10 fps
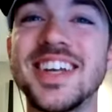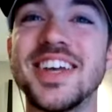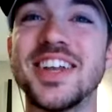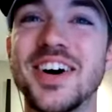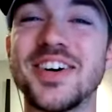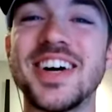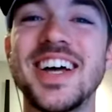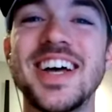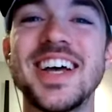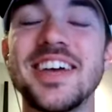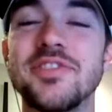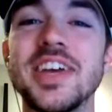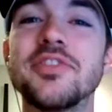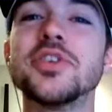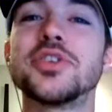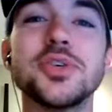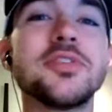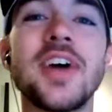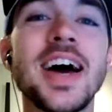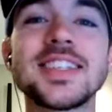you know if, if you're too
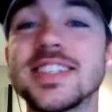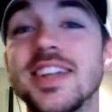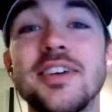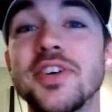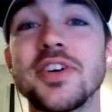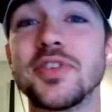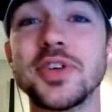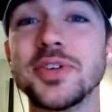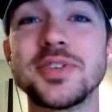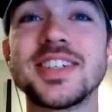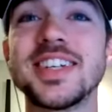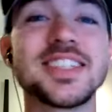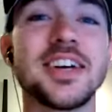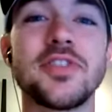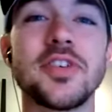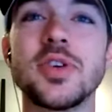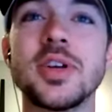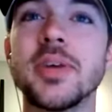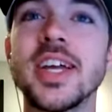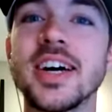fast it's not fun for you it's not fun for
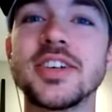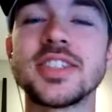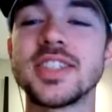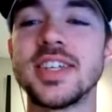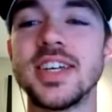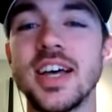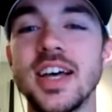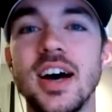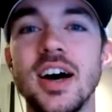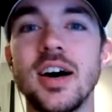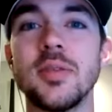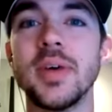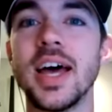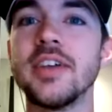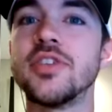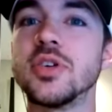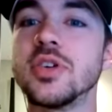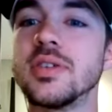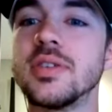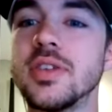anybody else um, and if
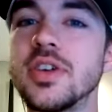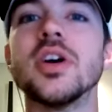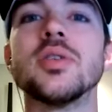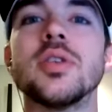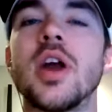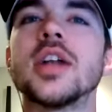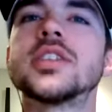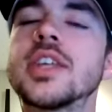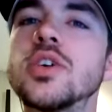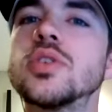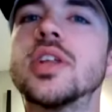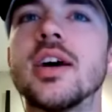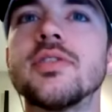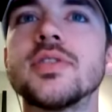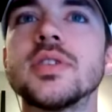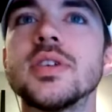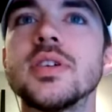you're you know not skilled enough